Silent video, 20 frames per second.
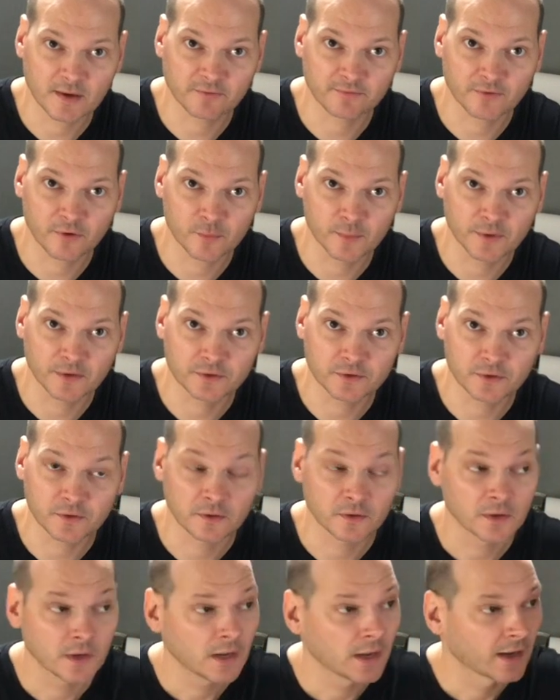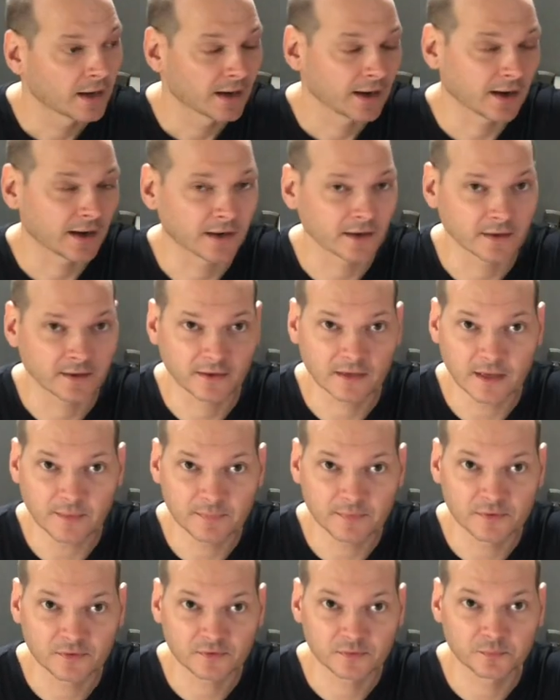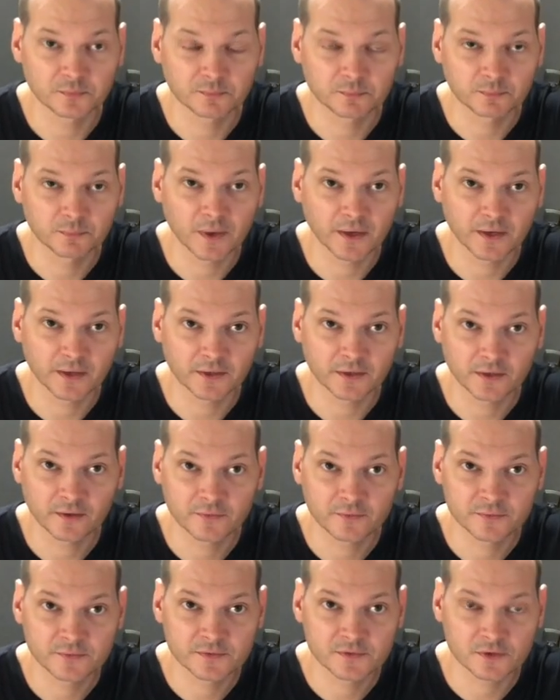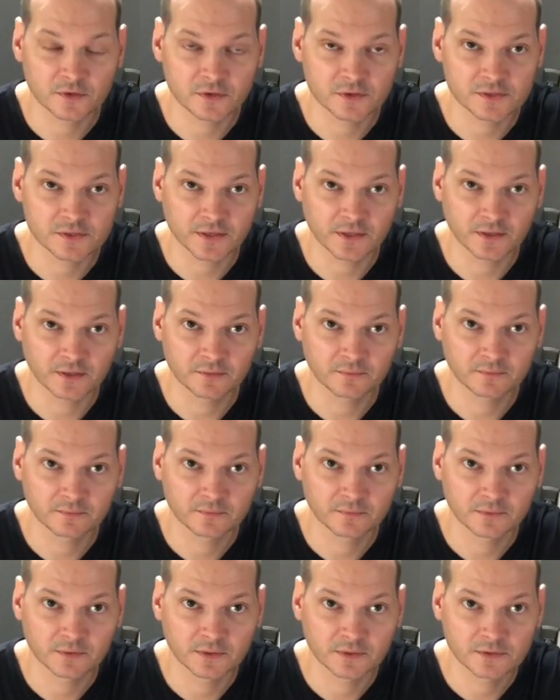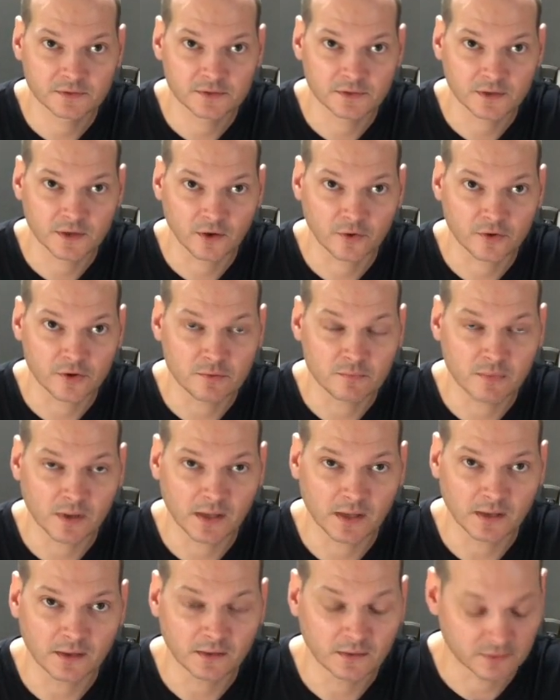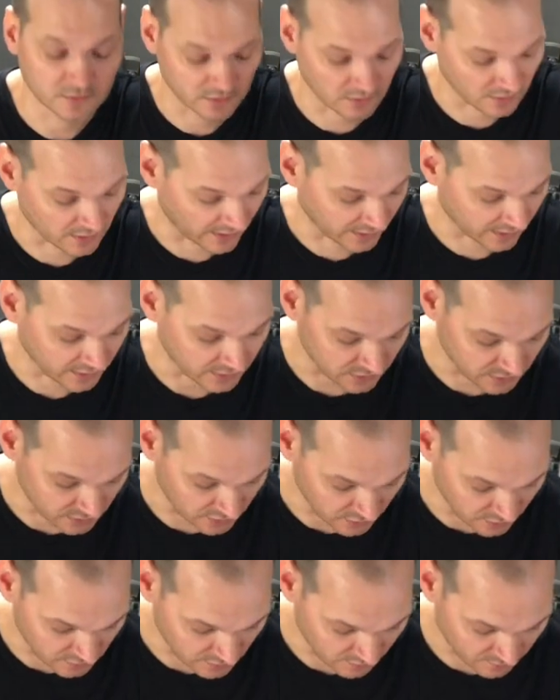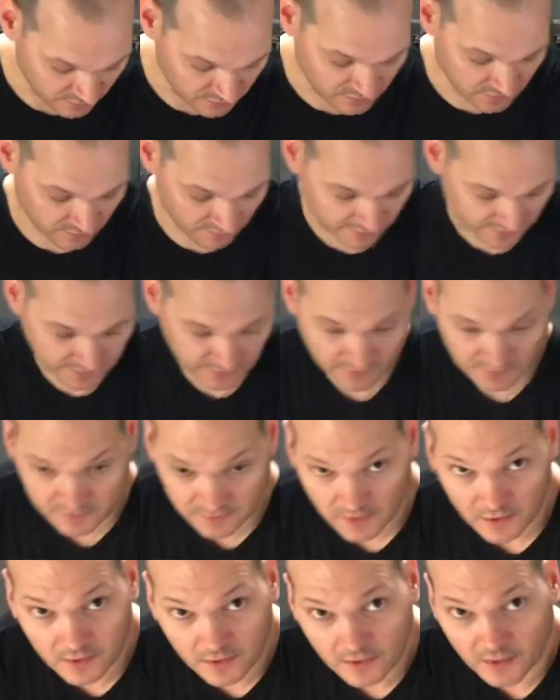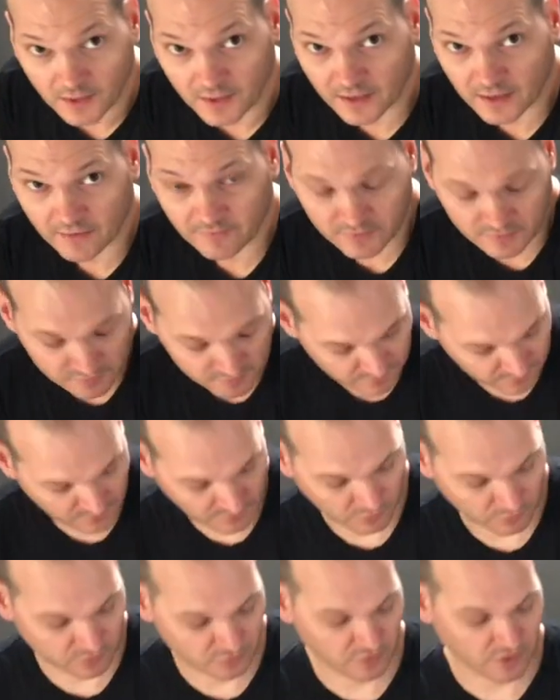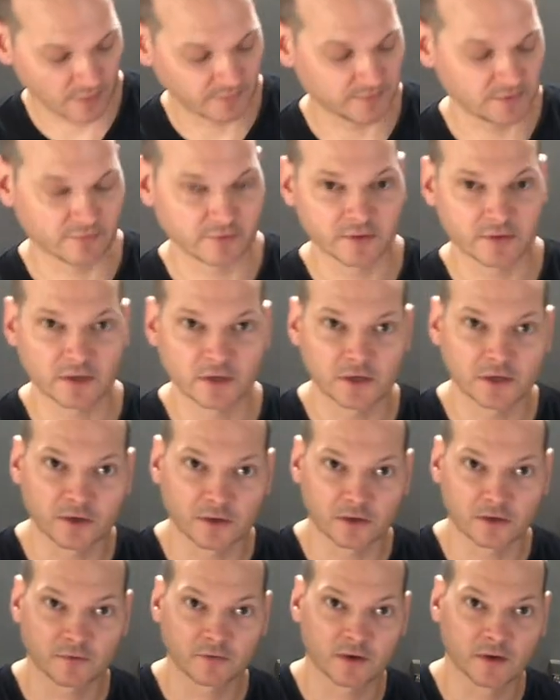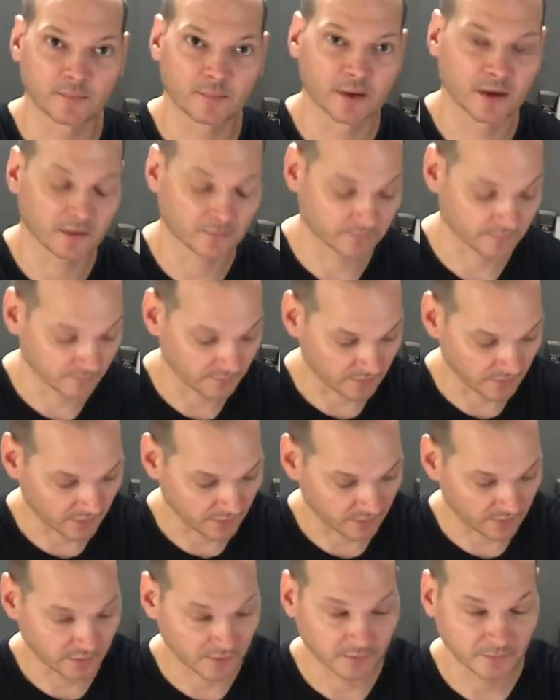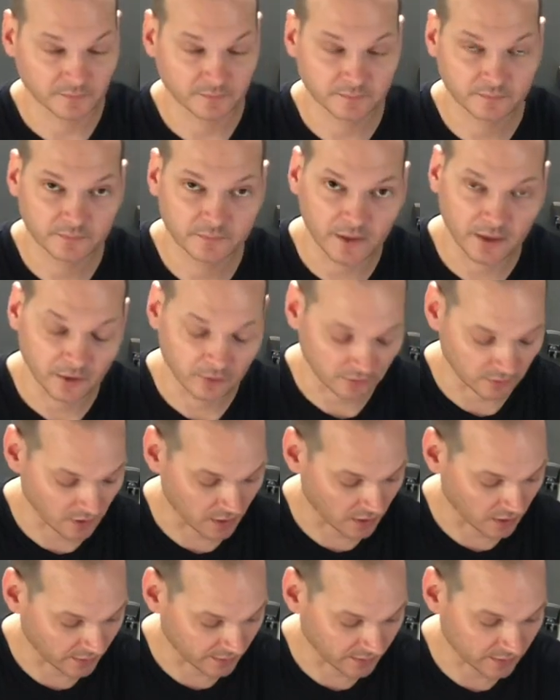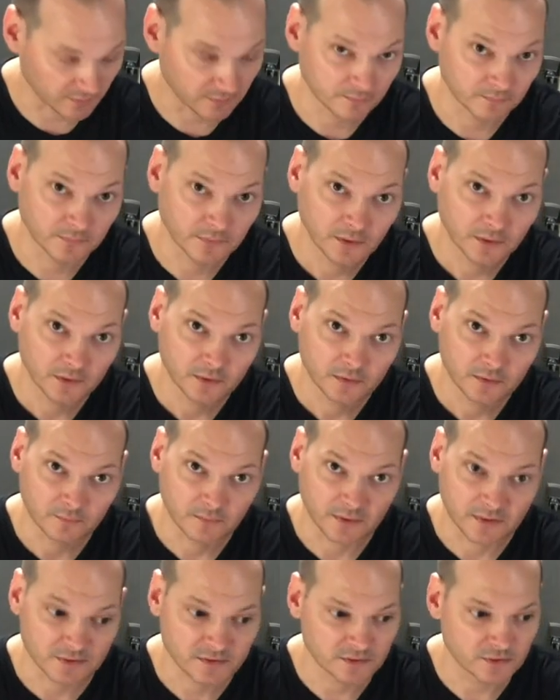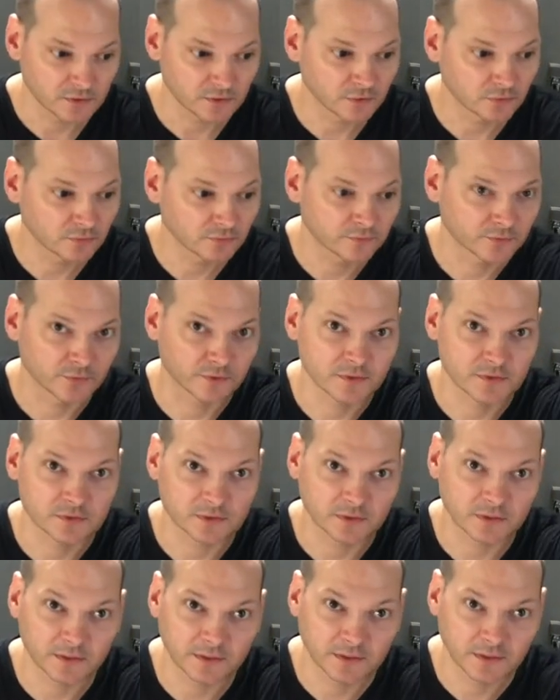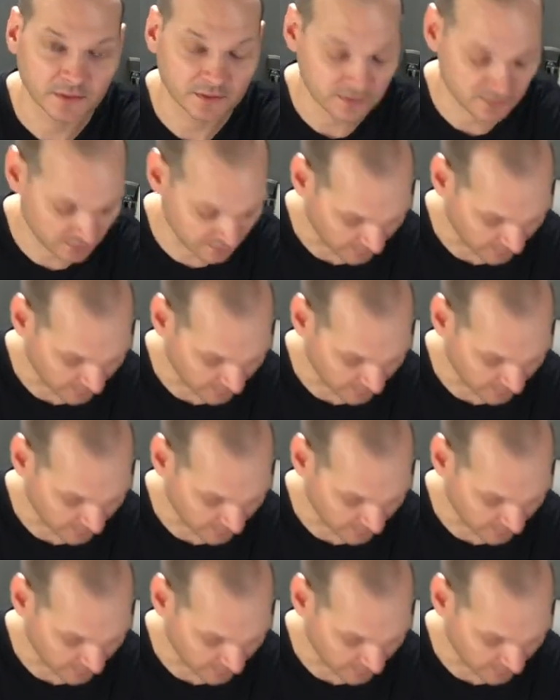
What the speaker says: my fermenter. I keep this bucket of star sand that's already made so that I can just use it for stuff like this. And I just dropped everything in here. I've got my airlock and my seal for this lid